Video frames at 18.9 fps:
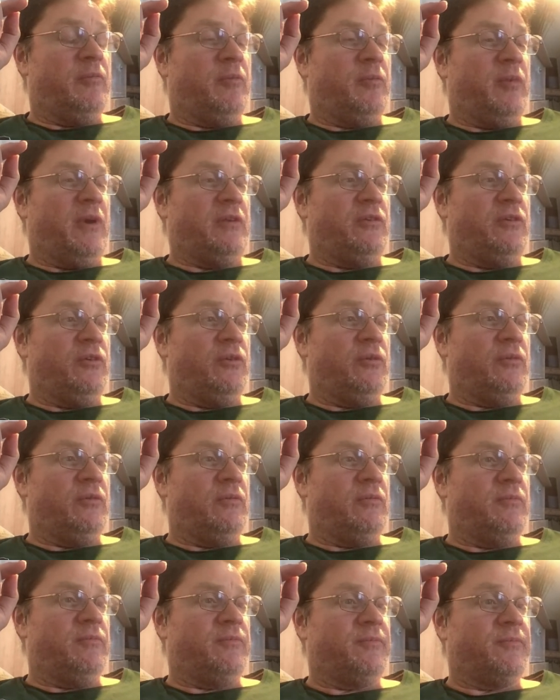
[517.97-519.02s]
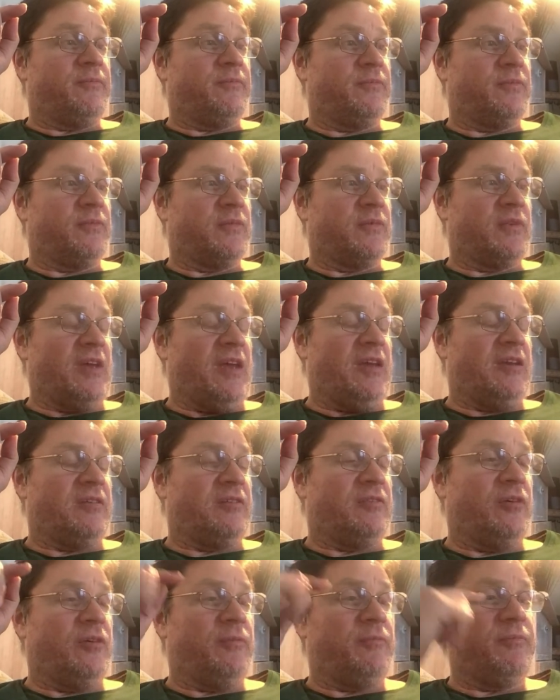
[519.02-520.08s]
when you take
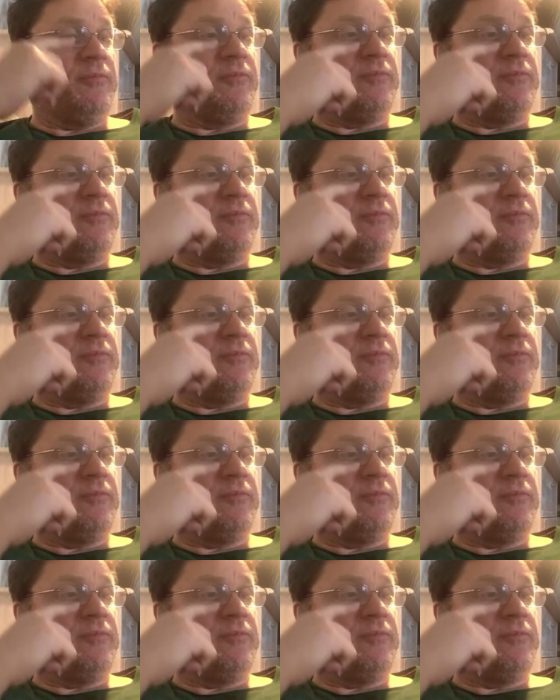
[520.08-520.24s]
the